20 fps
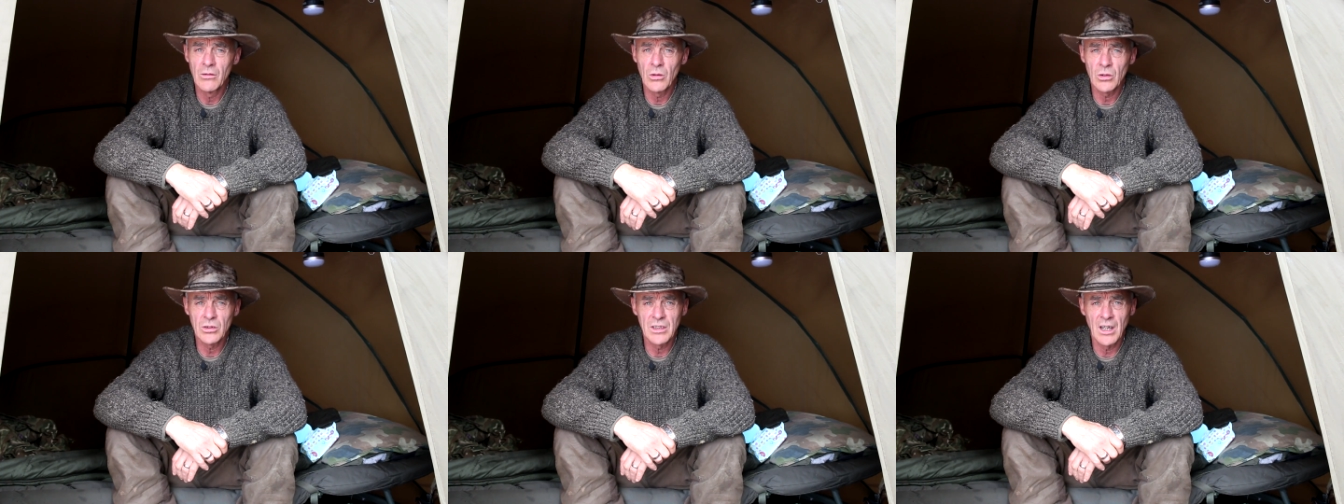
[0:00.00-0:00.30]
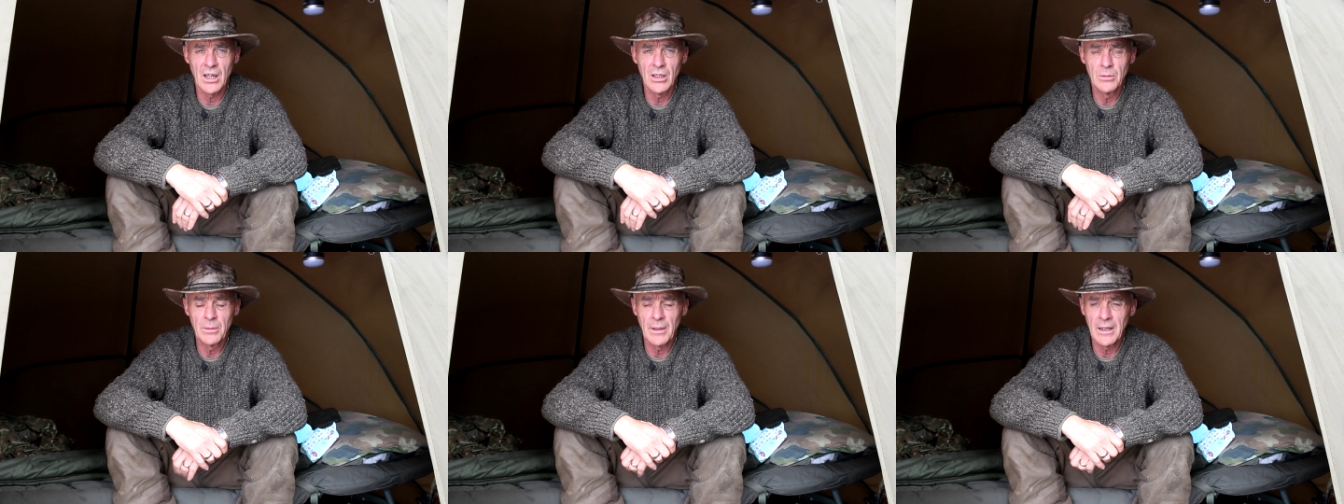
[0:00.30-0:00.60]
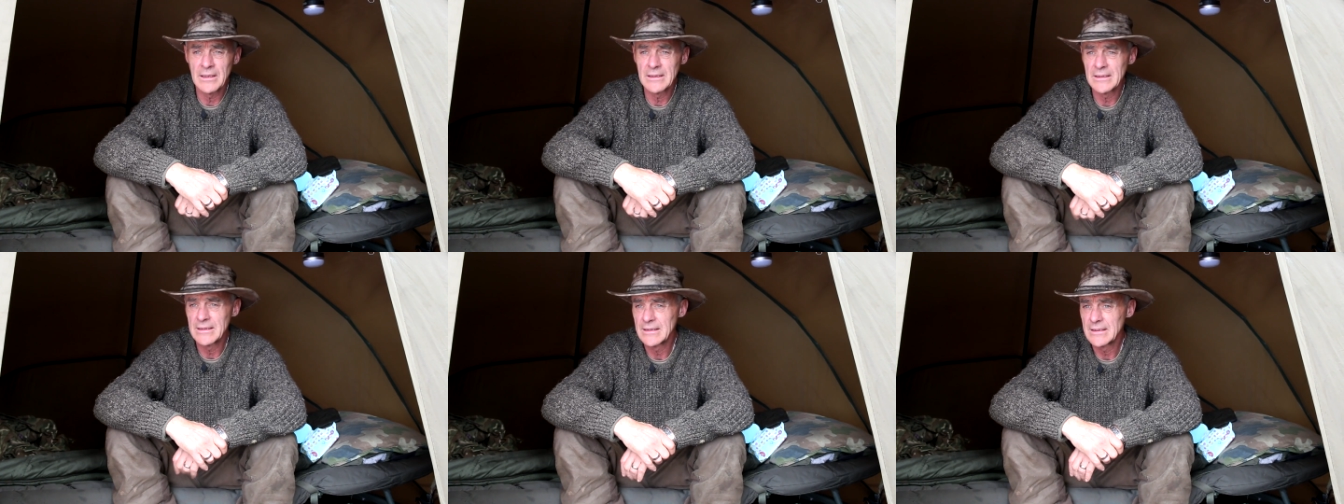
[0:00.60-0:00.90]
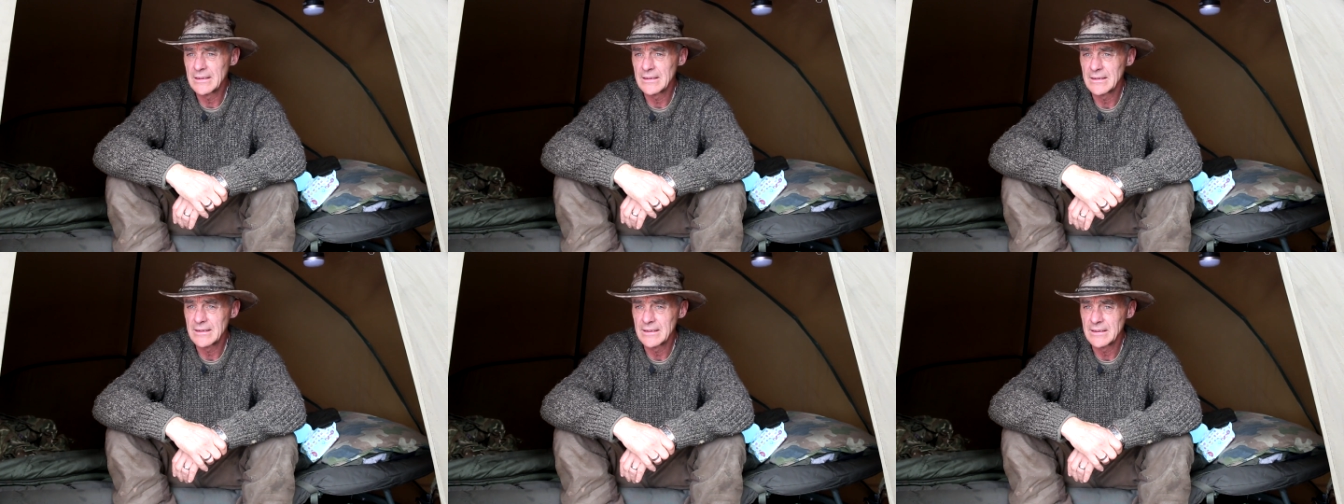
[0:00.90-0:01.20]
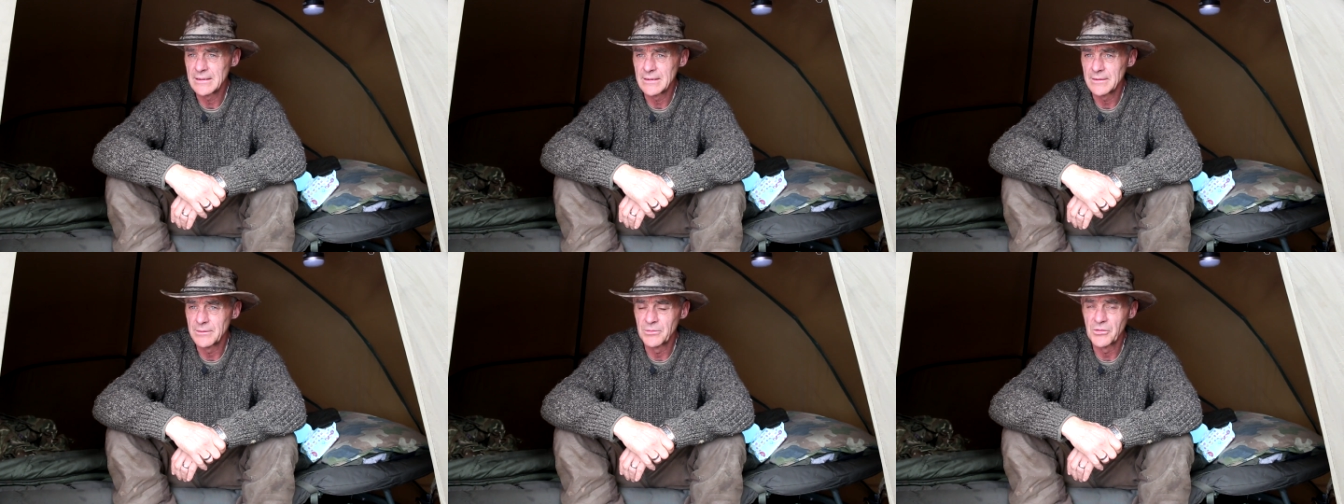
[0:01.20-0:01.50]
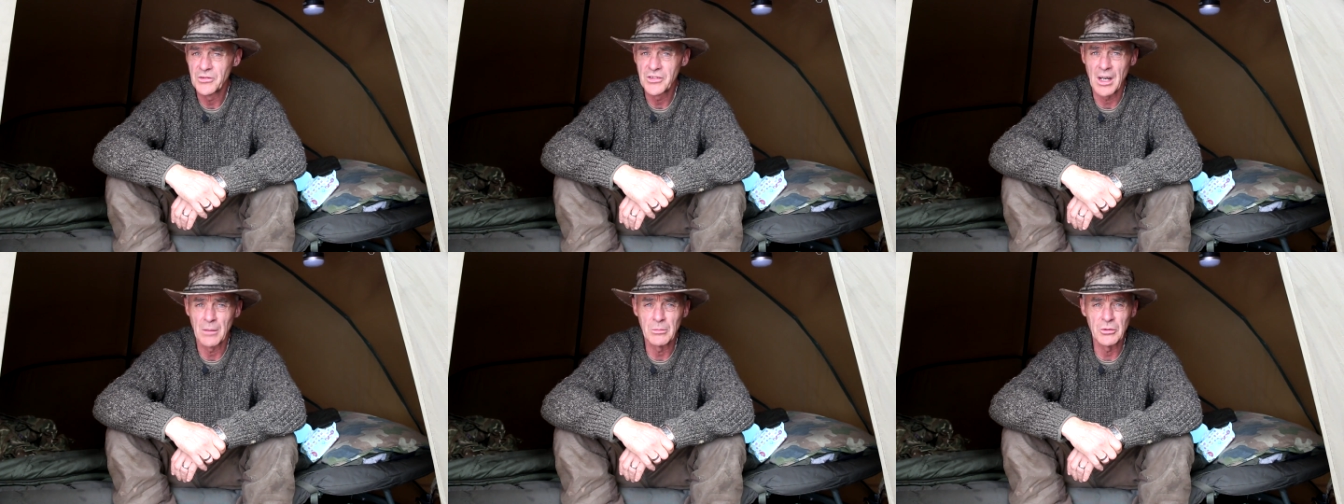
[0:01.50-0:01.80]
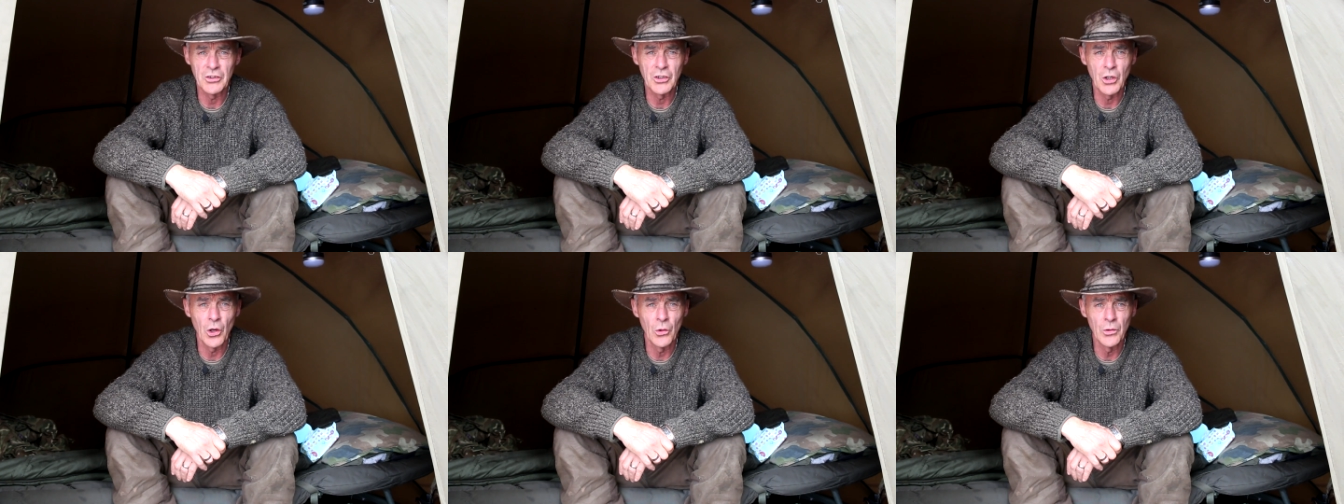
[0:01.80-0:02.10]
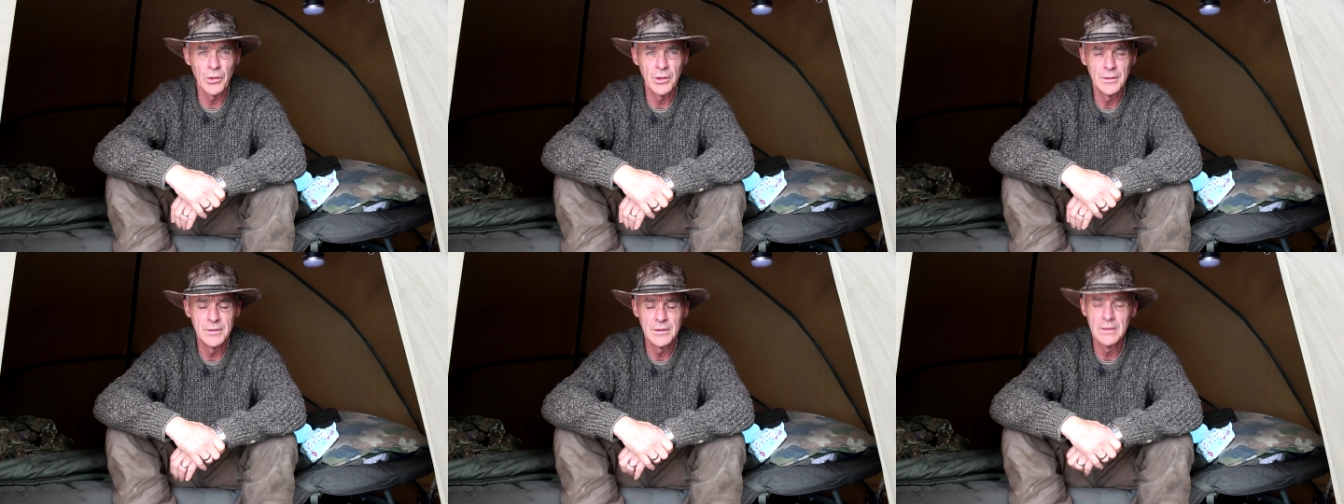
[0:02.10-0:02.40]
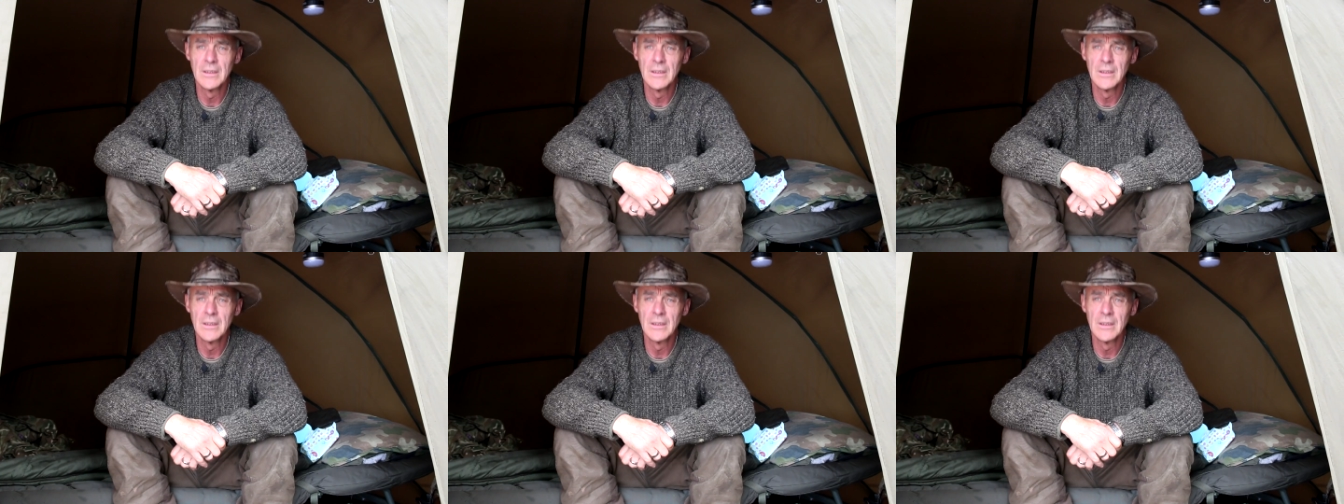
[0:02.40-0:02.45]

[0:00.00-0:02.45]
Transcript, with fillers: of October, summer's gone,